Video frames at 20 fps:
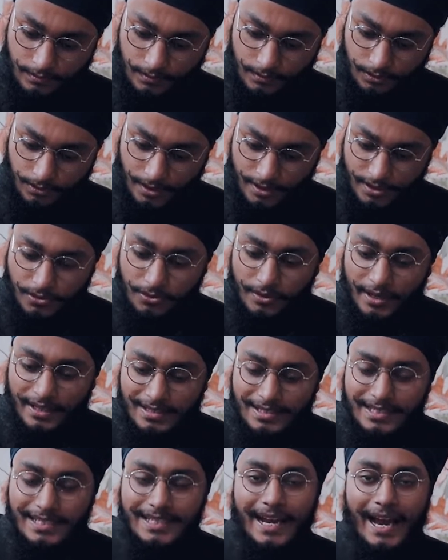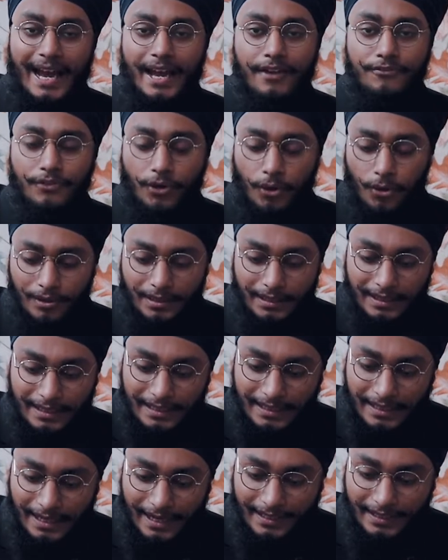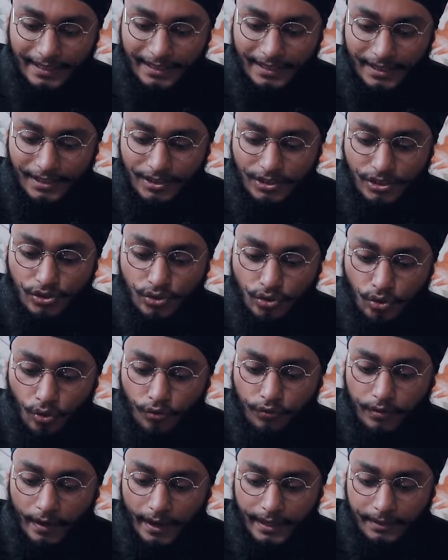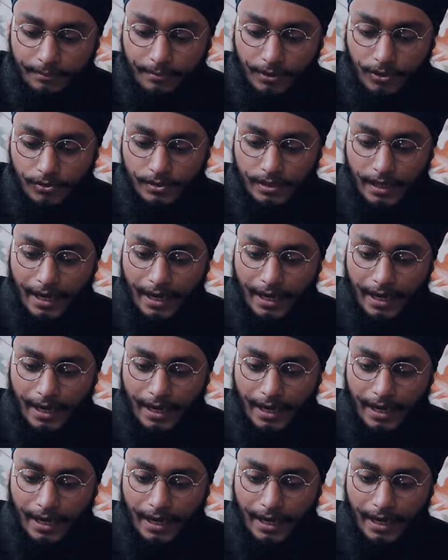So as you can see, I have not grinded it so fine because